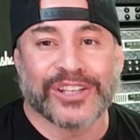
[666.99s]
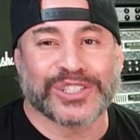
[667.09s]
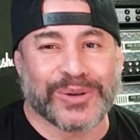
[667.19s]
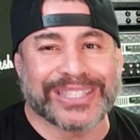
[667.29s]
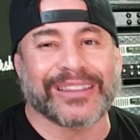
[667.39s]

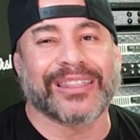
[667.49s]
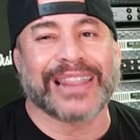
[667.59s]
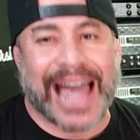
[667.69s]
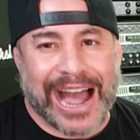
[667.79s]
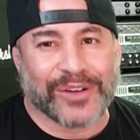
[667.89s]
So it's
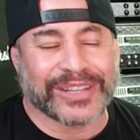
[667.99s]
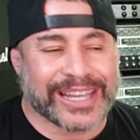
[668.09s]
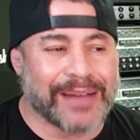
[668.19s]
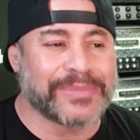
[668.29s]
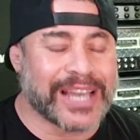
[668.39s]
loud.
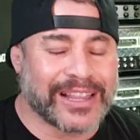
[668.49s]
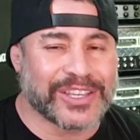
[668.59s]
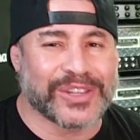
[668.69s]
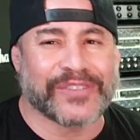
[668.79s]
Like I'm telling you